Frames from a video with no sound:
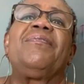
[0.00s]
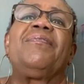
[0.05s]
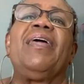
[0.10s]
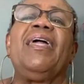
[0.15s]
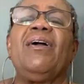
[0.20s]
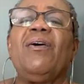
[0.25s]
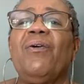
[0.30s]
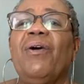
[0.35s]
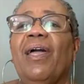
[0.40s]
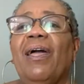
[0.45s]
They're
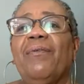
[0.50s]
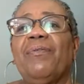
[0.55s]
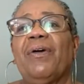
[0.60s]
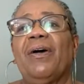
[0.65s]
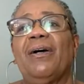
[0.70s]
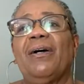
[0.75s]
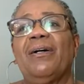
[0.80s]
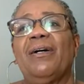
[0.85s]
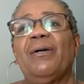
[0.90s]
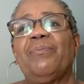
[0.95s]
going to have
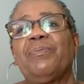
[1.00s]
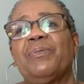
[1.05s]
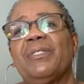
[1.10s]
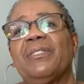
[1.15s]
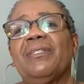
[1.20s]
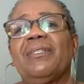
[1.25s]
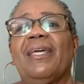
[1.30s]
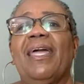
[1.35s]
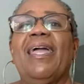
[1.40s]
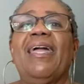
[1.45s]
their ups
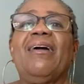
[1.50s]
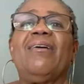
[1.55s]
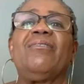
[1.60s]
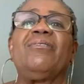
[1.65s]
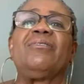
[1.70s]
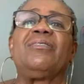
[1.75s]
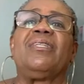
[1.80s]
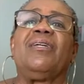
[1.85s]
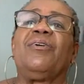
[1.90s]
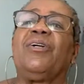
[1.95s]
and
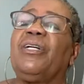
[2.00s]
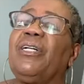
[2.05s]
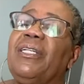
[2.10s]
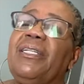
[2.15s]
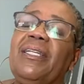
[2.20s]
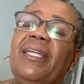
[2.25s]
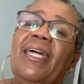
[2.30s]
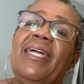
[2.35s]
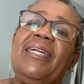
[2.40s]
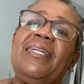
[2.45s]
downs, their
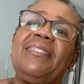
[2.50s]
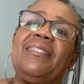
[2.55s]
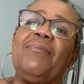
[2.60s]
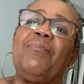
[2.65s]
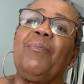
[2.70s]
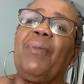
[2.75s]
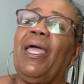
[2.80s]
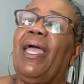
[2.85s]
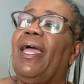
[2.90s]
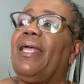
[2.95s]
good days
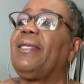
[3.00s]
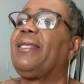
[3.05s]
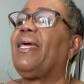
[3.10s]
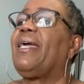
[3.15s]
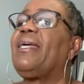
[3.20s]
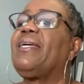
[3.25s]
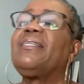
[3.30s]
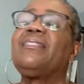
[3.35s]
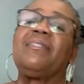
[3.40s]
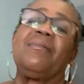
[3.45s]
and bad
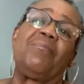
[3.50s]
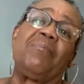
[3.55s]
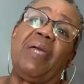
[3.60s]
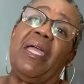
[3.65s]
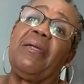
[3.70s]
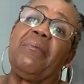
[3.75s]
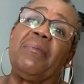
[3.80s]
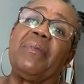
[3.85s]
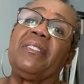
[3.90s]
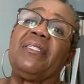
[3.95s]
days and
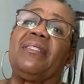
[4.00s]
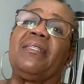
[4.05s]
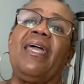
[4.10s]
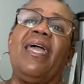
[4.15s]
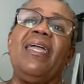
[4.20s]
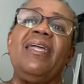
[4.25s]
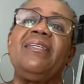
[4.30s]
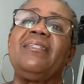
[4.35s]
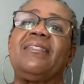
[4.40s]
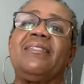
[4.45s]
make
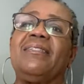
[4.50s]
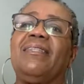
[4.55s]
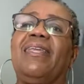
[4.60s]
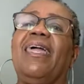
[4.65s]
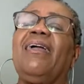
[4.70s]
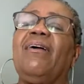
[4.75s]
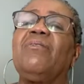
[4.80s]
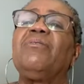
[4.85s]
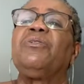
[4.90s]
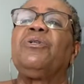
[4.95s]
mistakes.
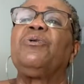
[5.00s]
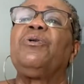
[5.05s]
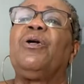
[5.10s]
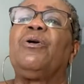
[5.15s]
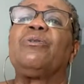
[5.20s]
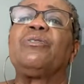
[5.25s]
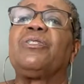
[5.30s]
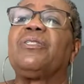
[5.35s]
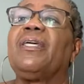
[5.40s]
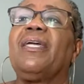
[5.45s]
They're going to do
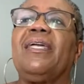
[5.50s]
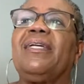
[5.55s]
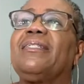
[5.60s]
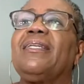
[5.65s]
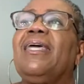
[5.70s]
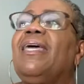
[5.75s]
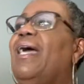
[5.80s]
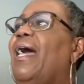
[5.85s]
those things.